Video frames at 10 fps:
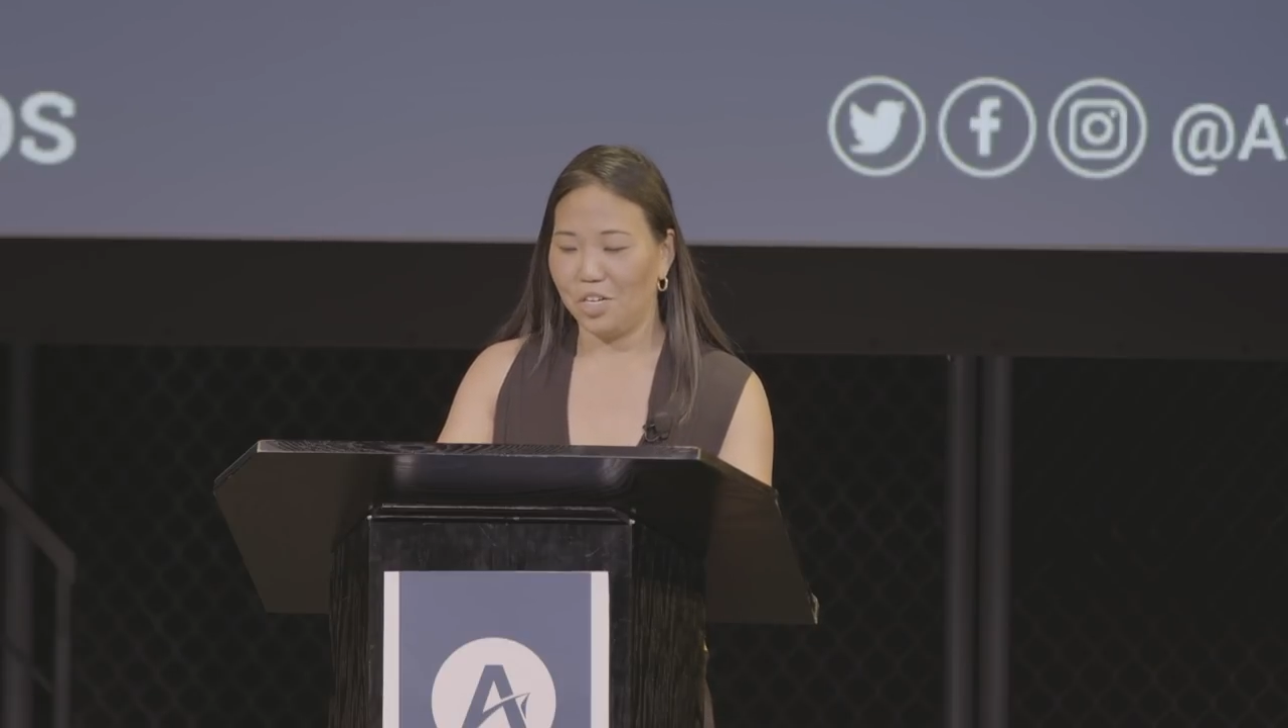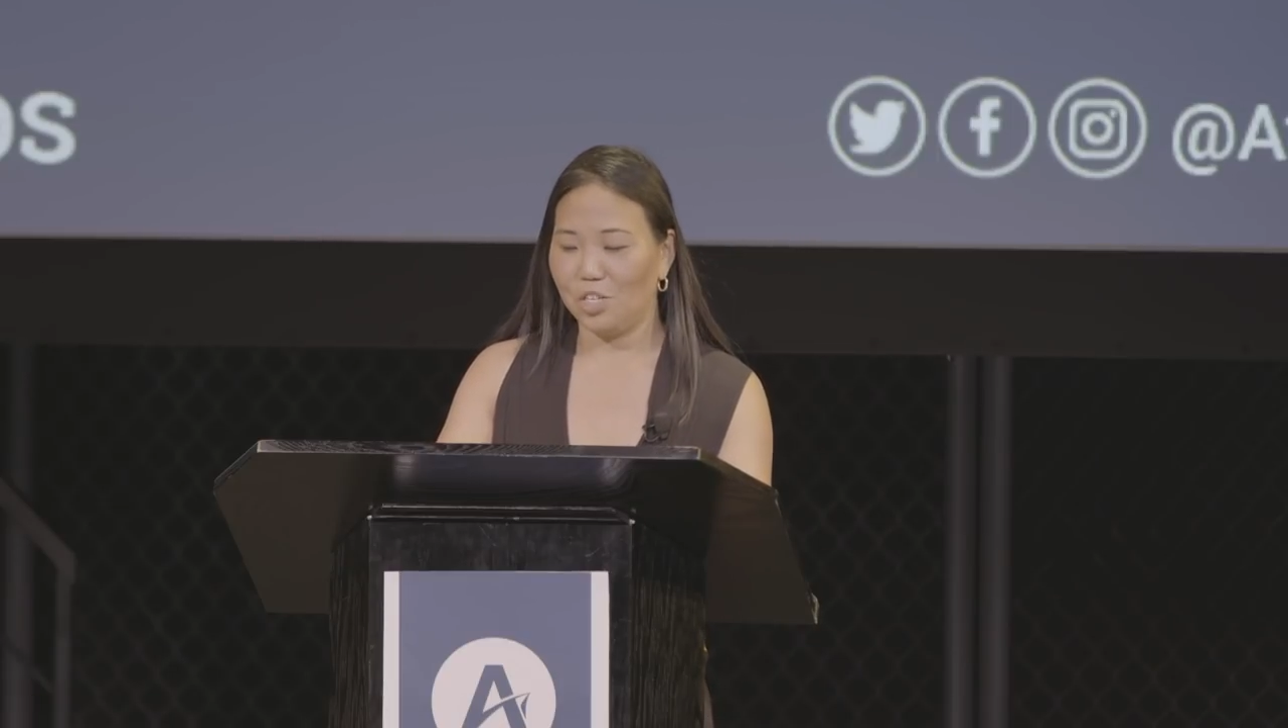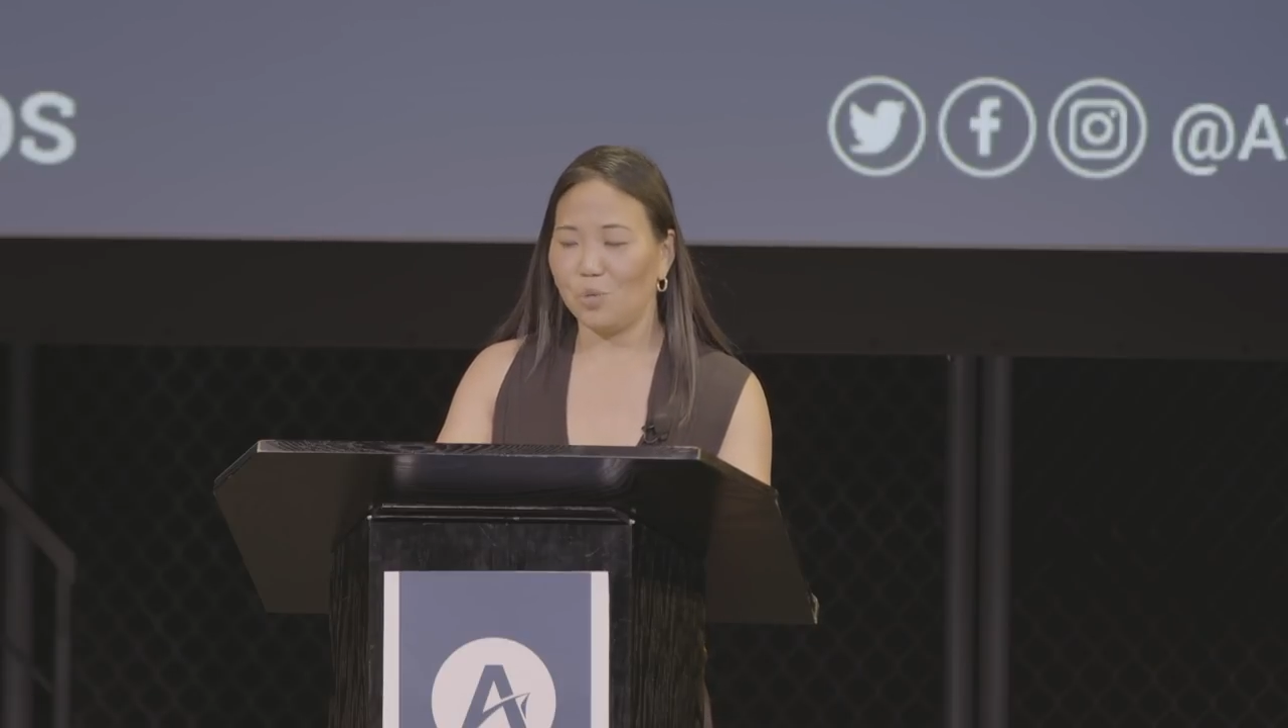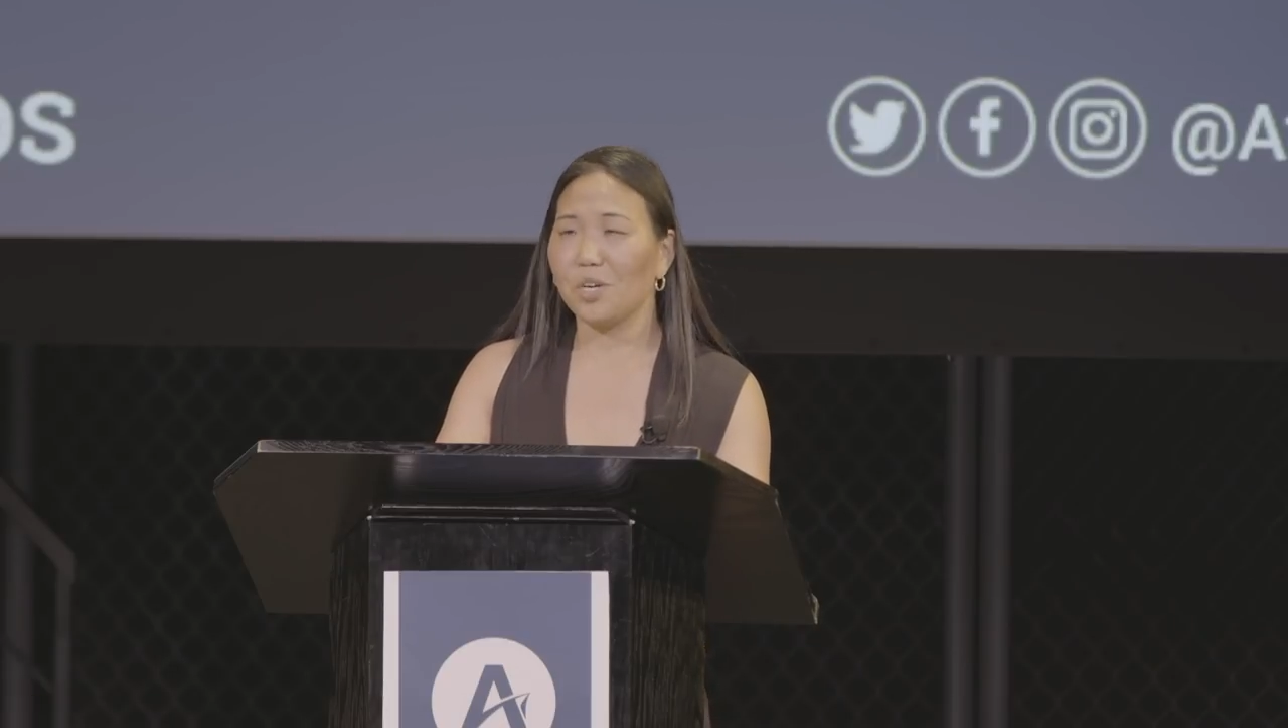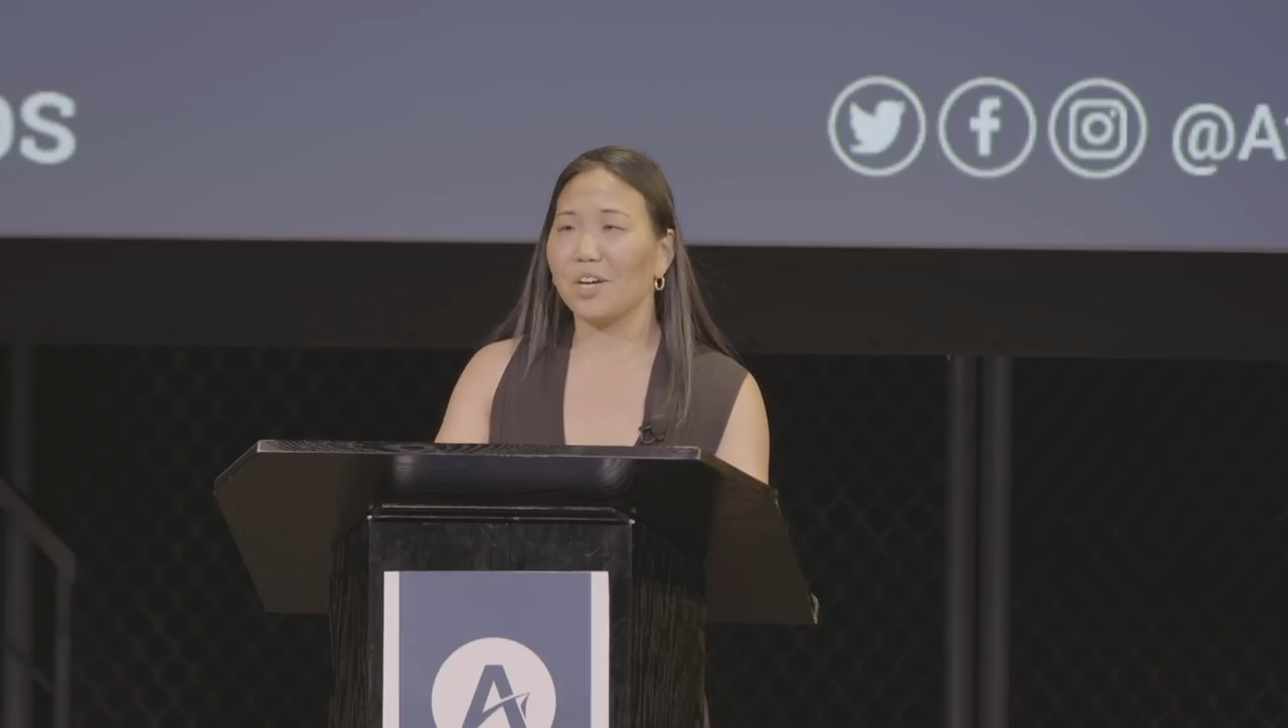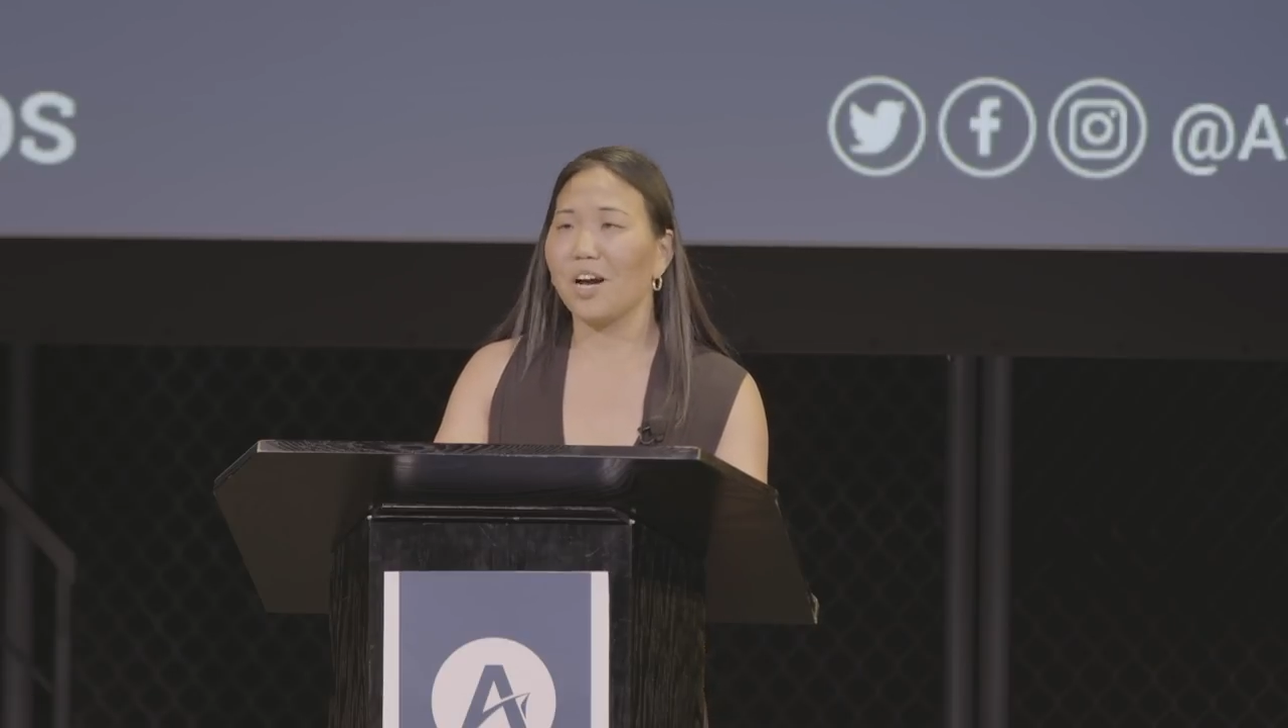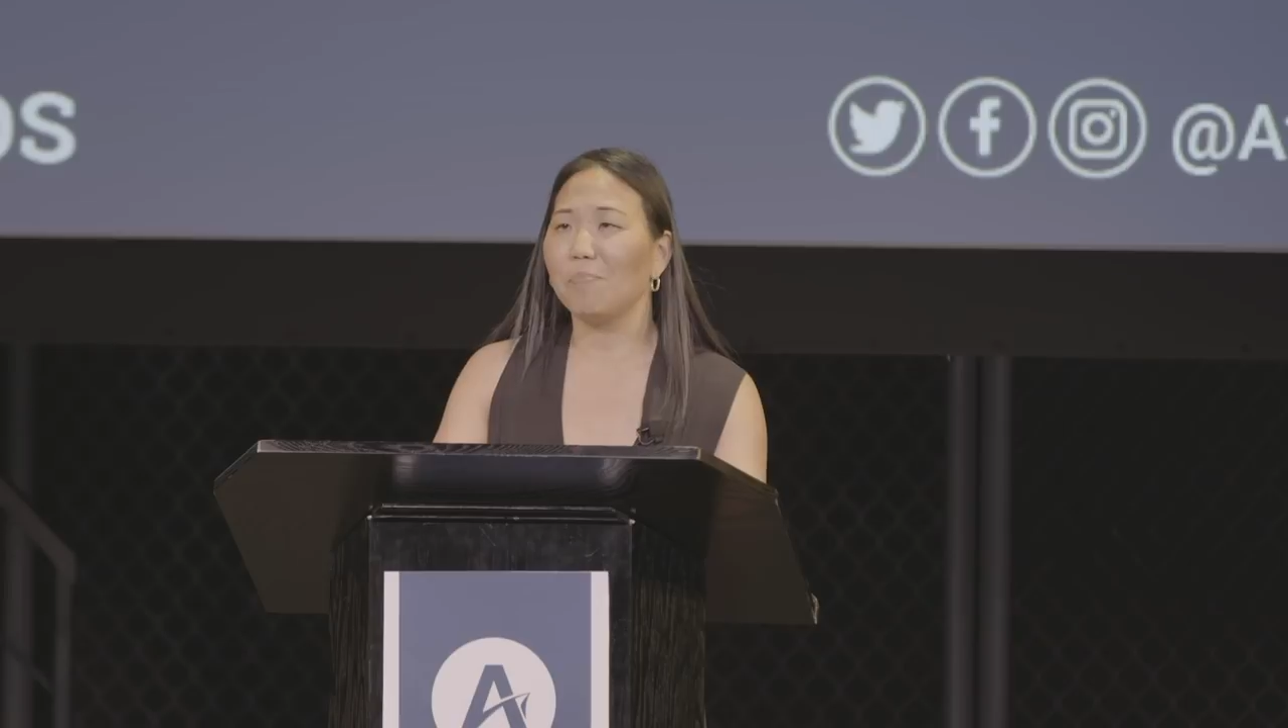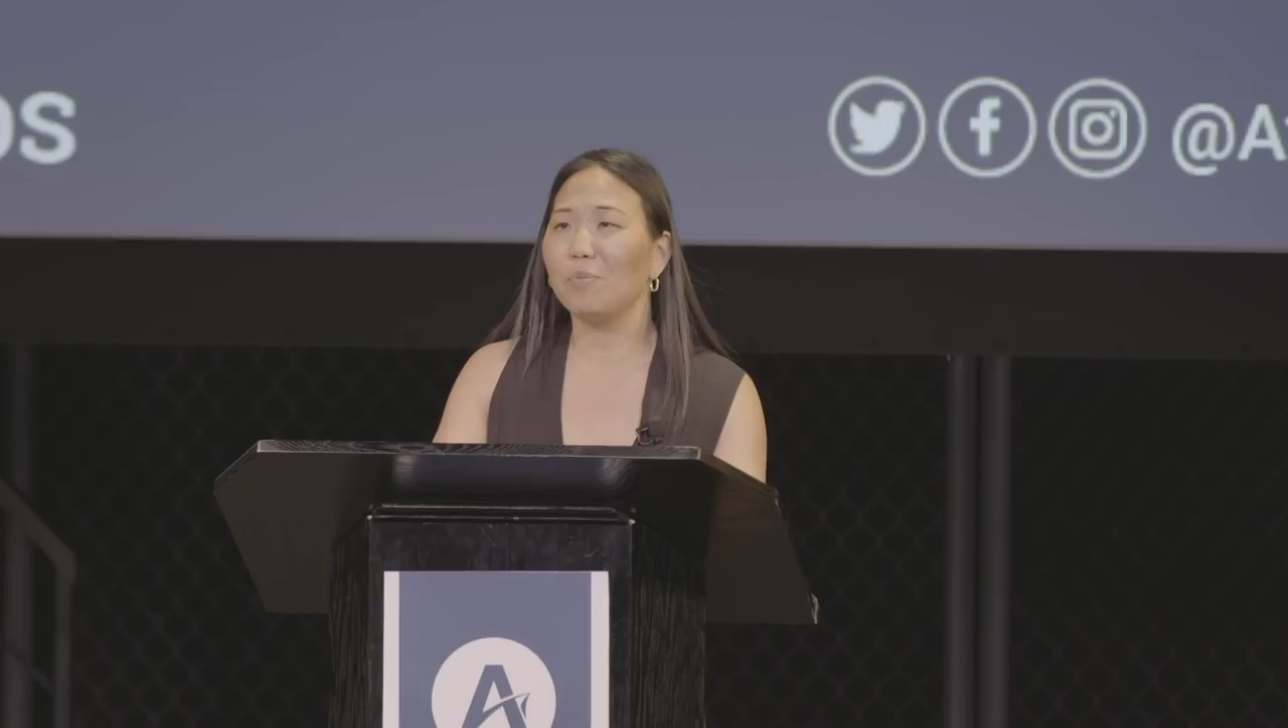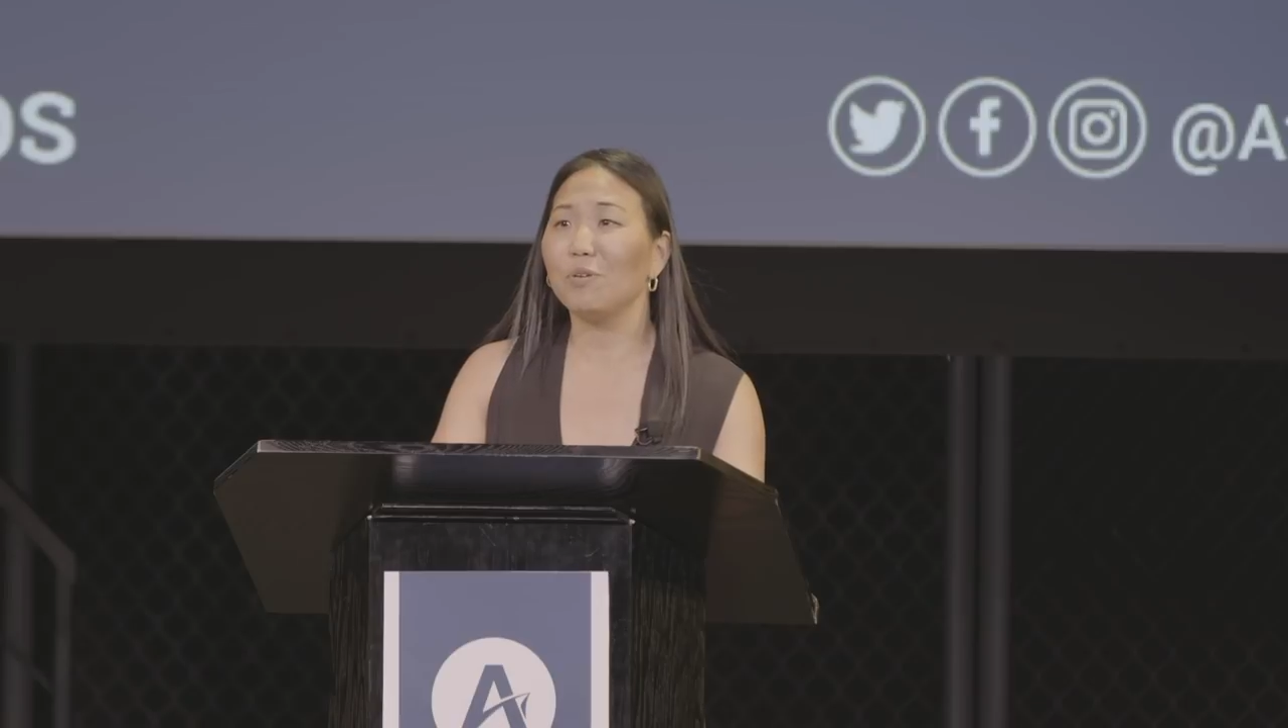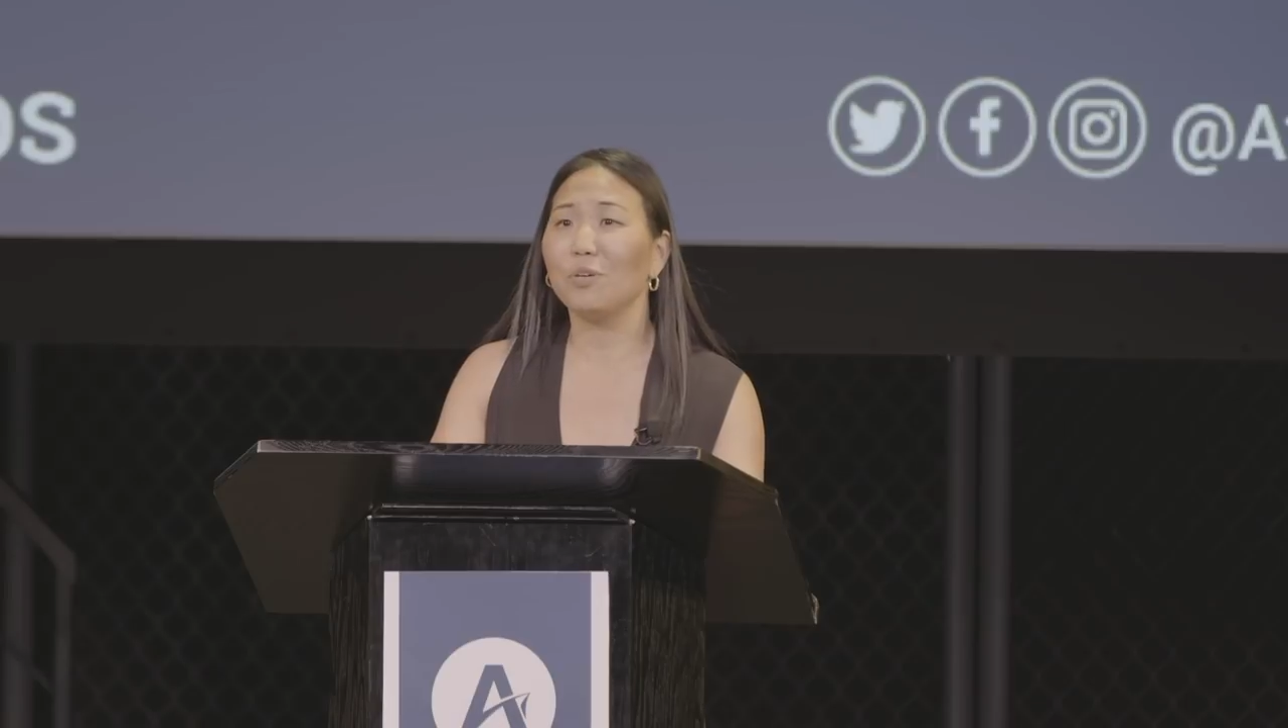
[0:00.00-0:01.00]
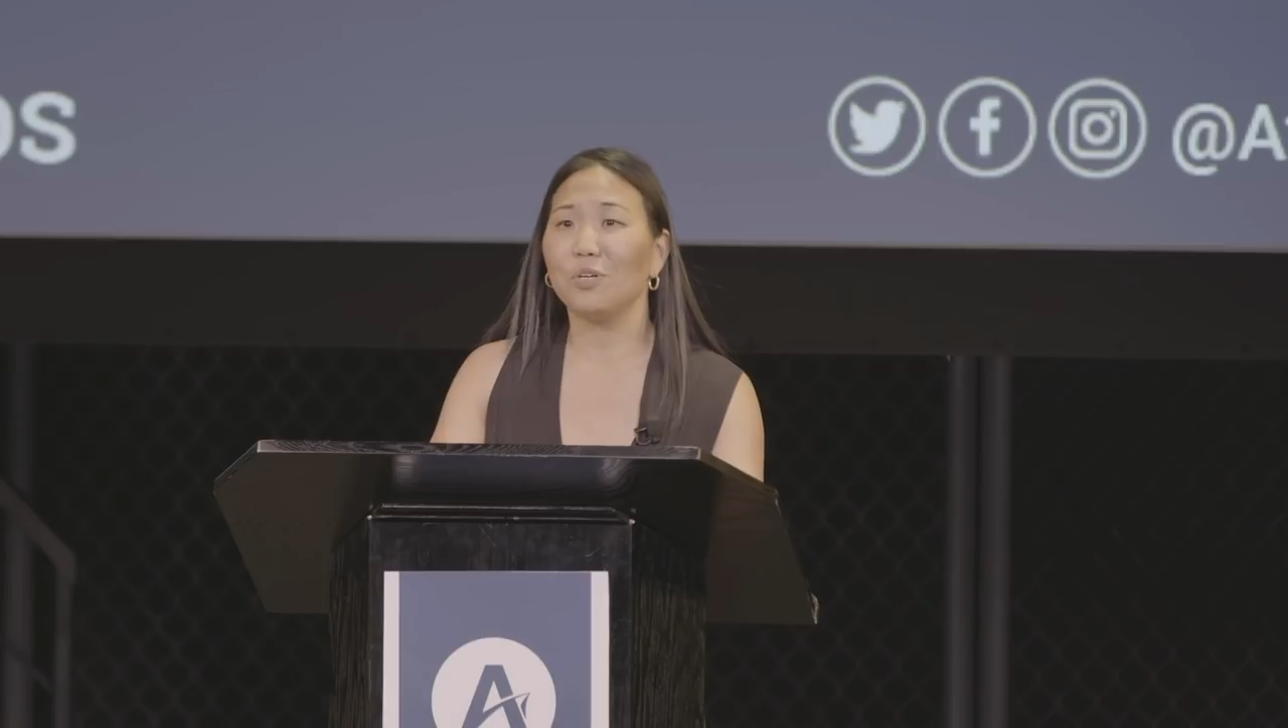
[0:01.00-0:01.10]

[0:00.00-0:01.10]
to a couple